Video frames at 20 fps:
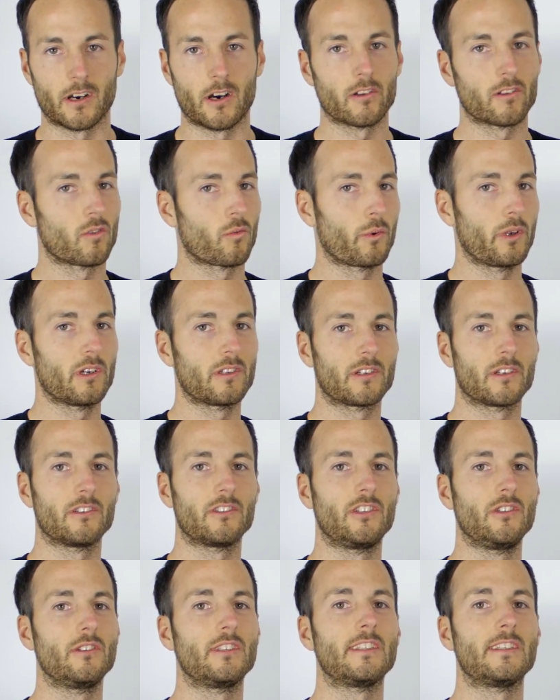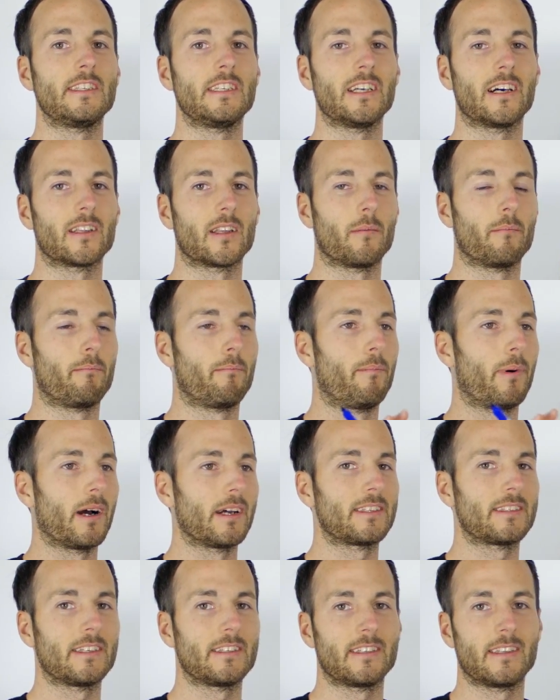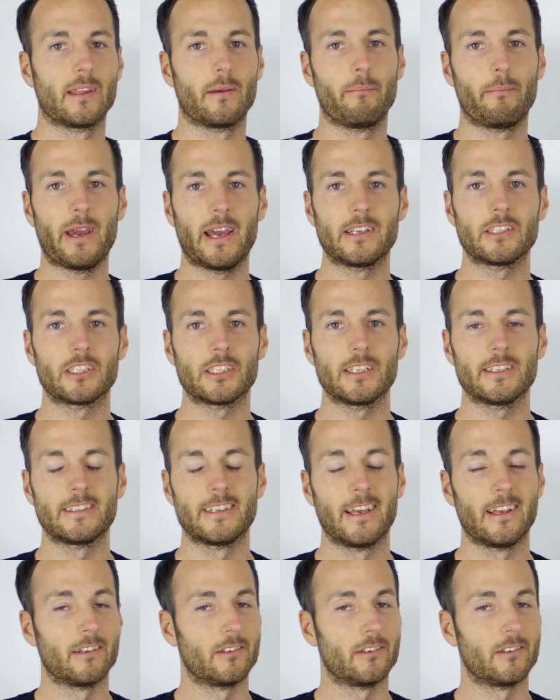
All the realtors you see on the buses and the benches,